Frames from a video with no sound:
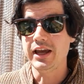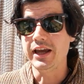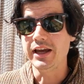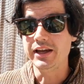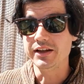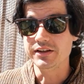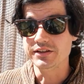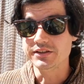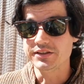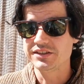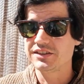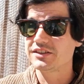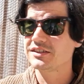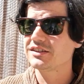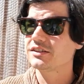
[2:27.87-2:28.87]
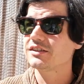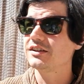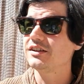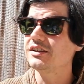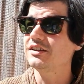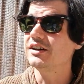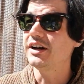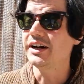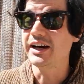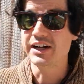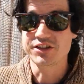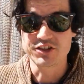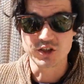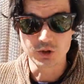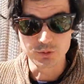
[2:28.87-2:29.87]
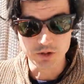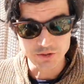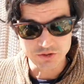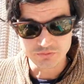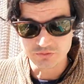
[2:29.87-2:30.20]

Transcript: And I had to stop posting